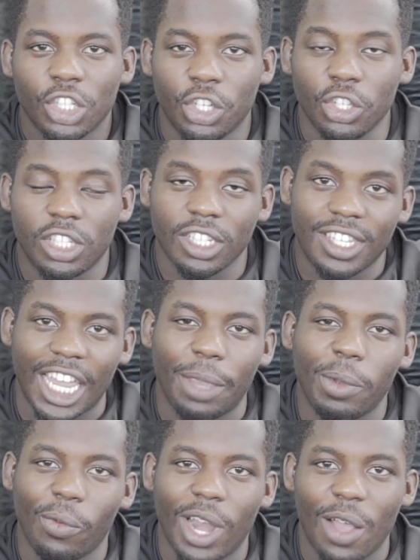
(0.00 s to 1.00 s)
She used to take
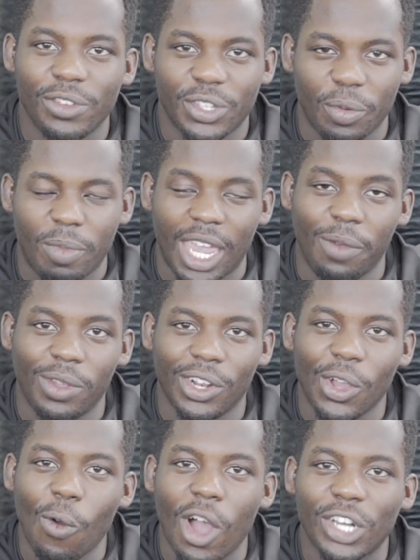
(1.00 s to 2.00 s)
me when I was a baby
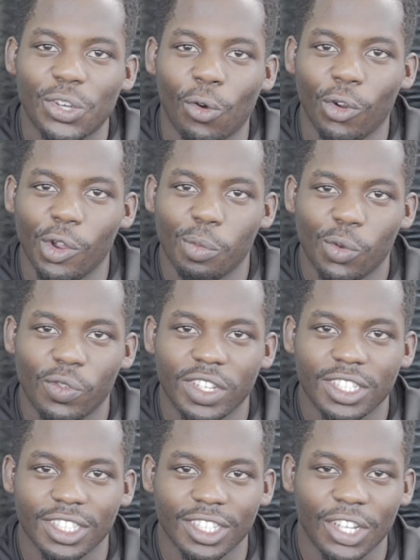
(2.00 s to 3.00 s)
to go watch horror
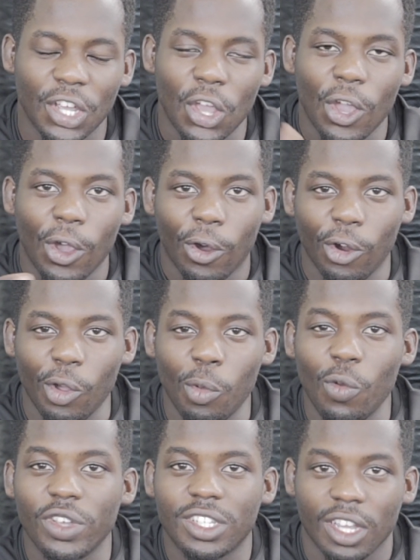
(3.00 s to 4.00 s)
movies. Horror
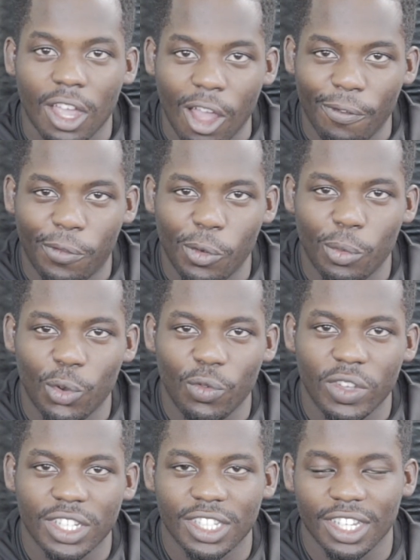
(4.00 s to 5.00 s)
movies and kung fu
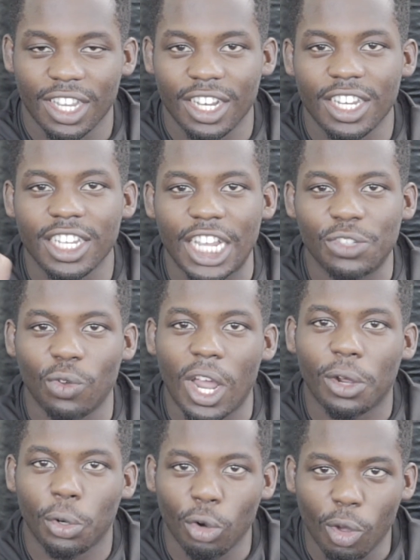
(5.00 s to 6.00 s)
movies. That's what
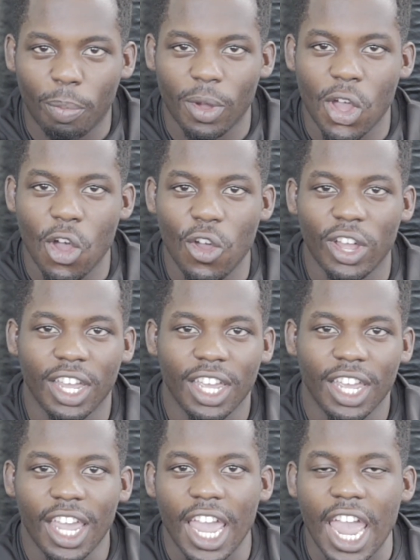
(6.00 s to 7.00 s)
I grew up on,
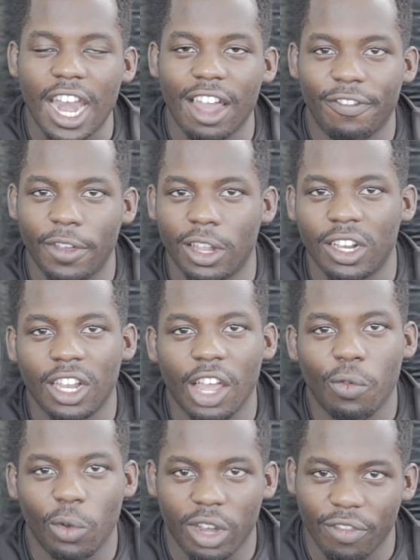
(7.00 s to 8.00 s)
and I fell in
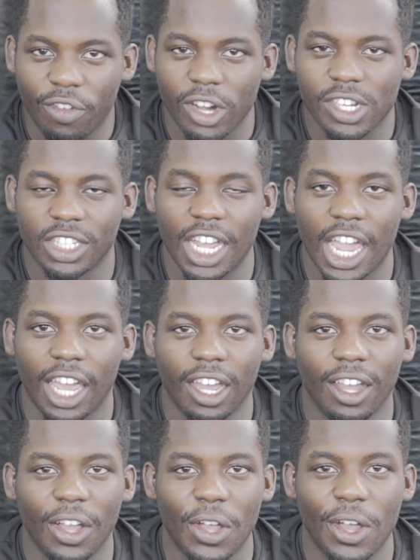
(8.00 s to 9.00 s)
love with it first sight.
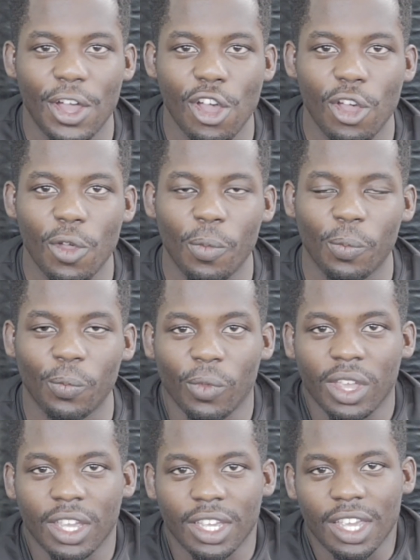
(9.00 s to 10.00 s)

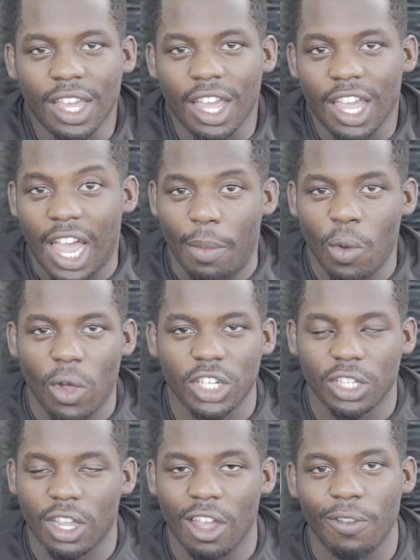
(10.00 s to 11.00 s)
I've been
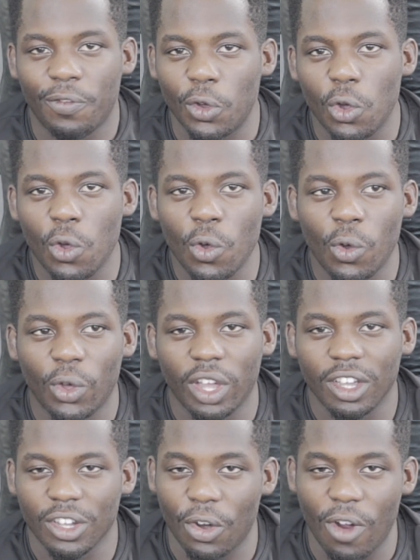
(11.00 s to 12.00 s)
watching kung fu,
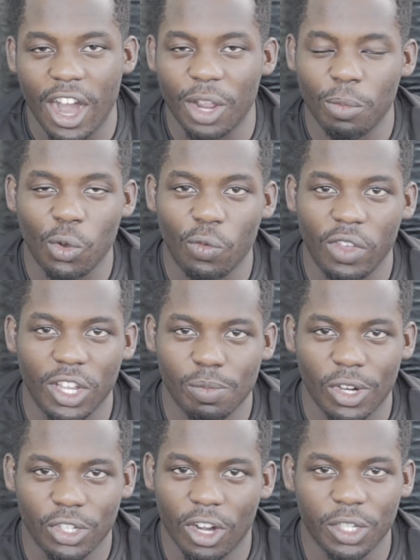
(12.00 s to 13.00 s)
karate movies,
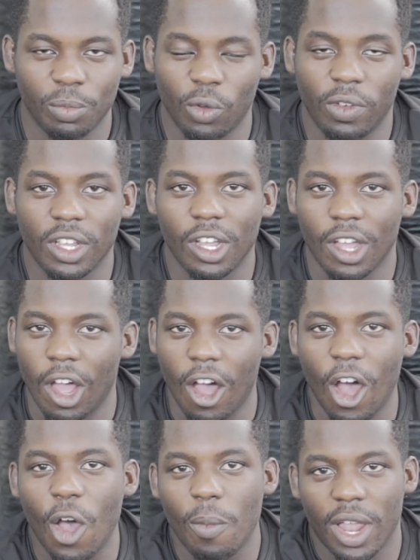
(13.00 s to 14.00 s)
martial arts movies
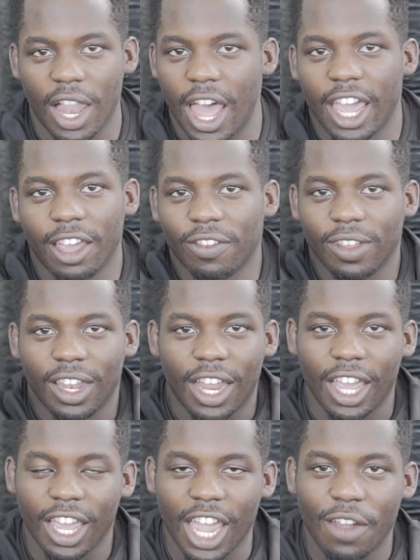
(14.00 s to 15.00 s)
all my life,
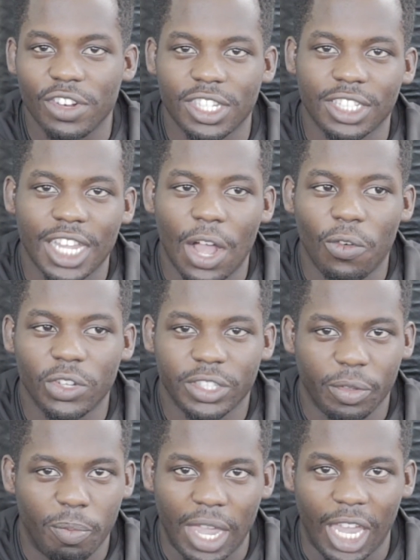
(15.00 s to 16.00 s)
like ever since I
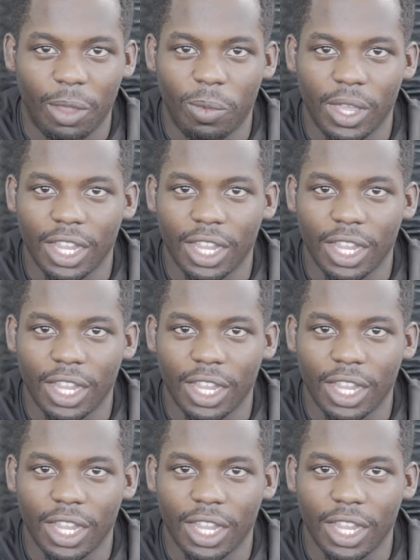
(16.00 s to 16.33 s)
was a baby.